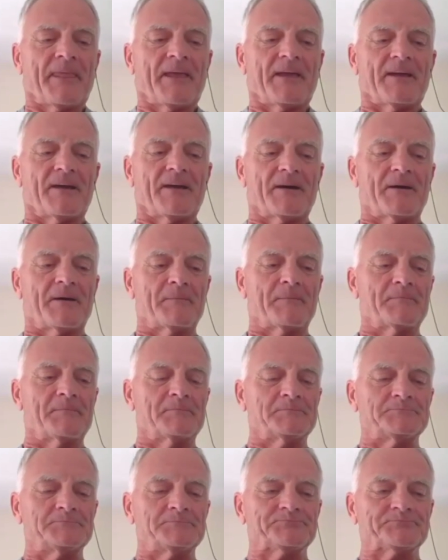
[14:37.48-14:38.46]

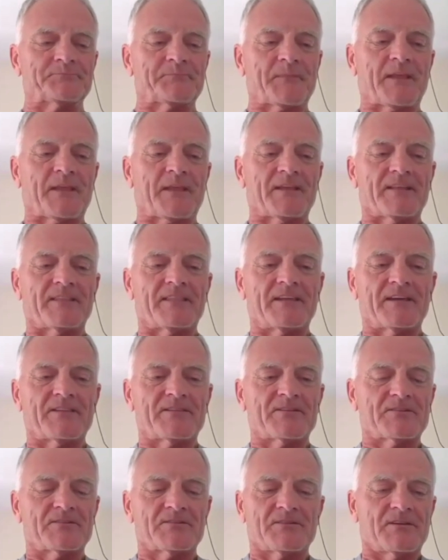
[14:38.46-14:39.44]
The
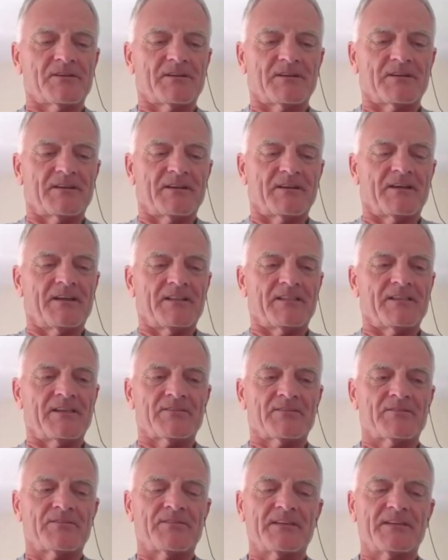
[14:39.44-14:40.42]
other
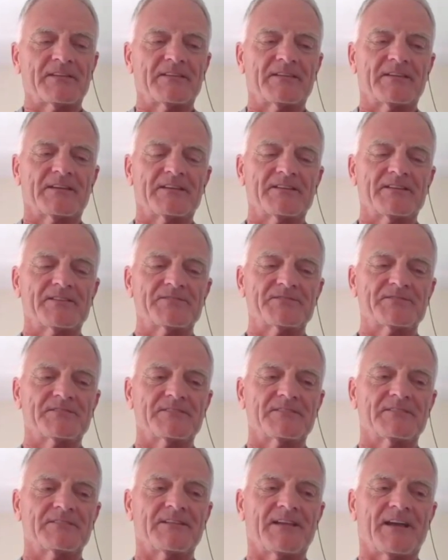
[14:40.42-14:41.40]
thing that is
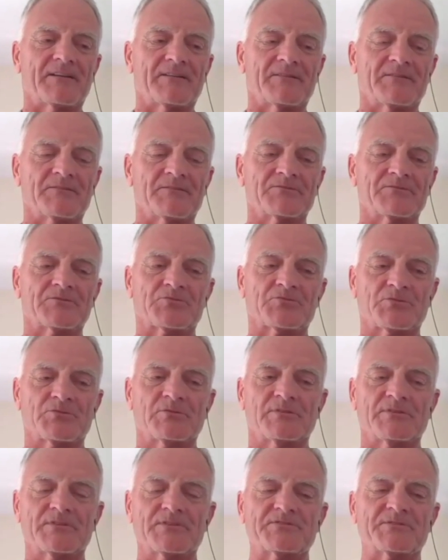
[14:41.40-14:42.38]
not
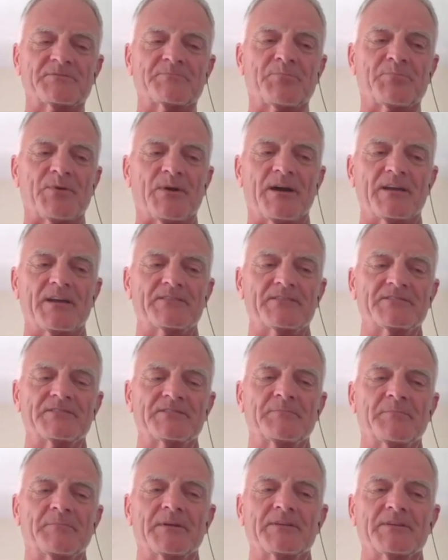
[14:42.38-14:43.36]
truly
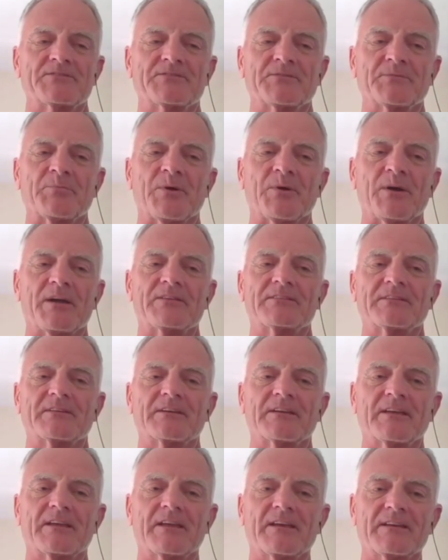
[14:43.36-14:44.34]
surprising, but surprising
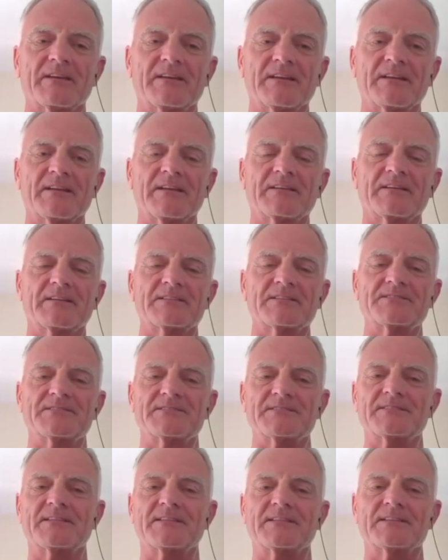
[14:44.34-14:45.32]
again in its
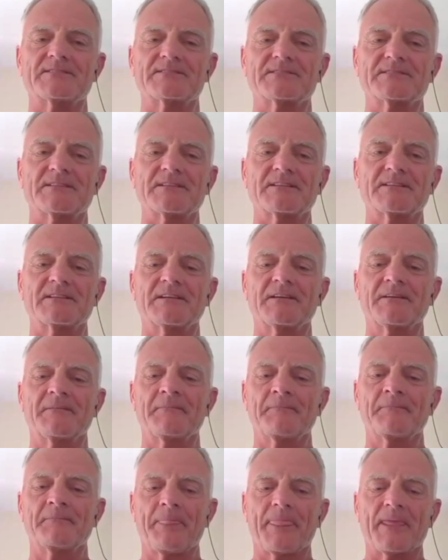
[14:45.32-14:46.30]
intensity,
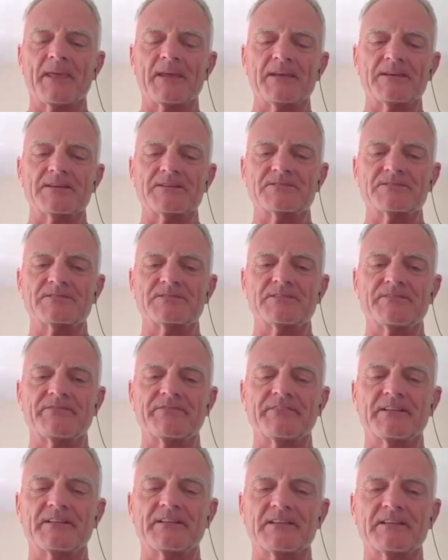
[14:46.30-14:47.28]
is the
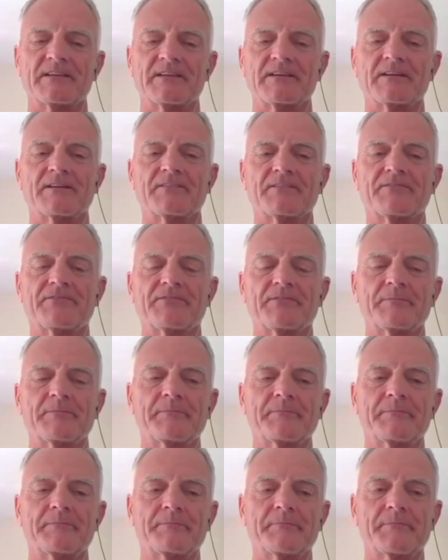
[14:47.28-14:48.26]
feeling of
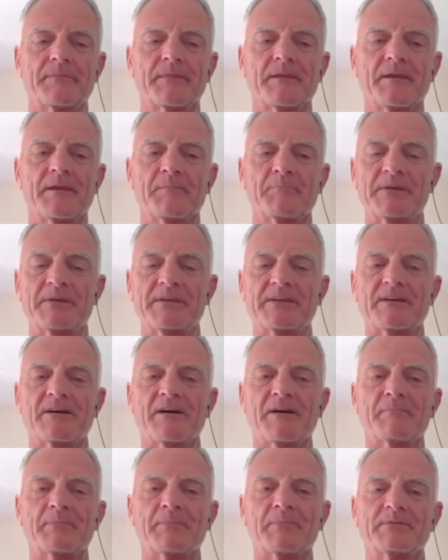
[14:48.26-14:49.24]
being
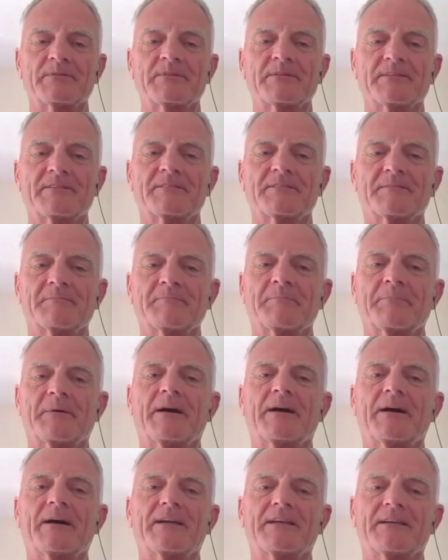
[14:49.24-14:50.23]
humbled
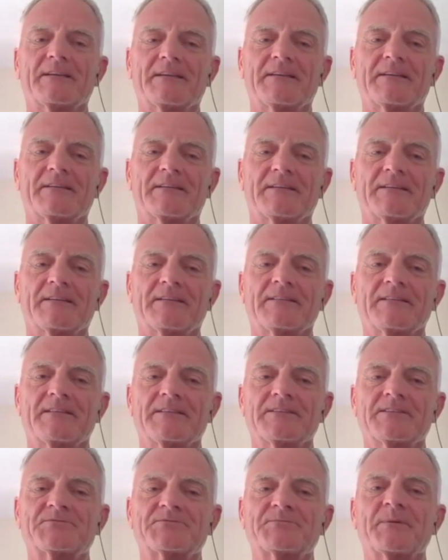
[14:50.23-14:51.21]
by
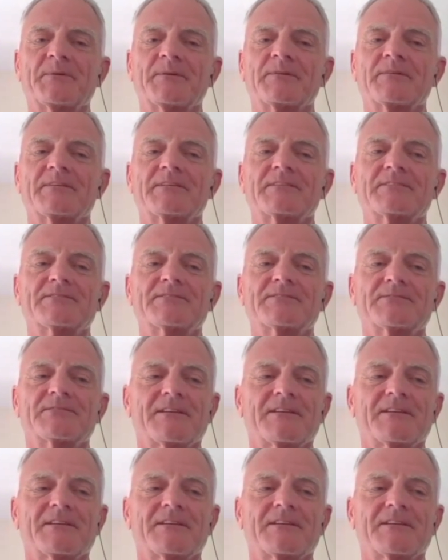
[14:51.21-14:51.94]
the experience,